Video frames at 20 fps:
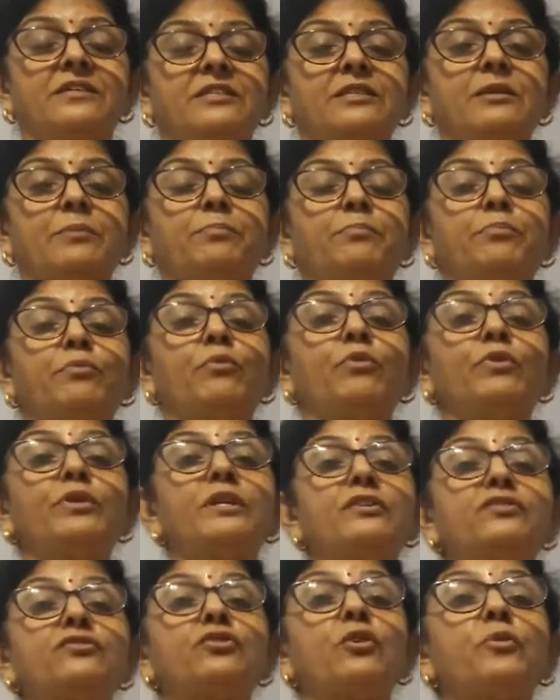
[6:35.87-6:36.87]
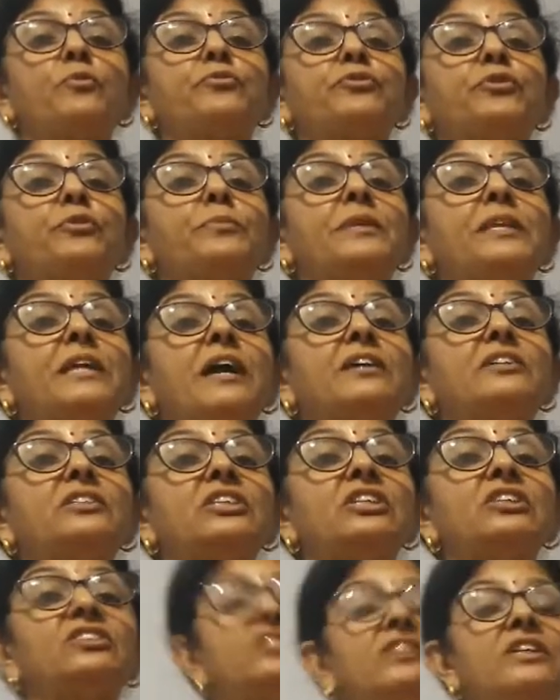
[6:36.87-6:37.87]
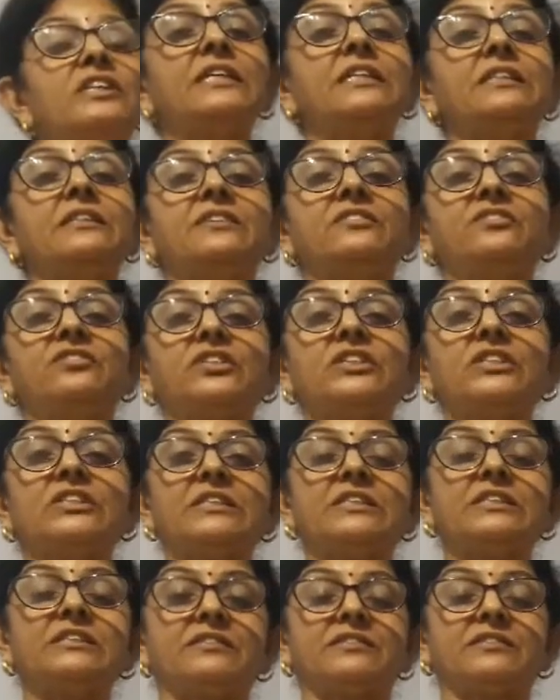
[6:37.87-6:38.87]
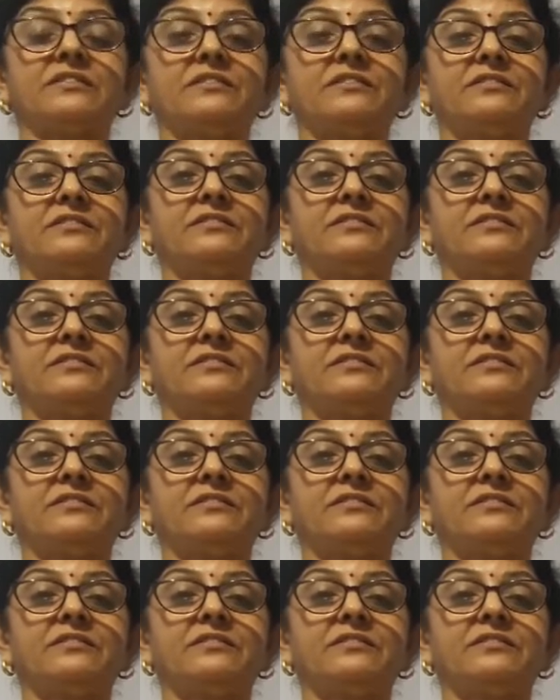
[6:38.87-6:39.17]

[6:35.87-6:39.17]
the progress of civilization in the cities,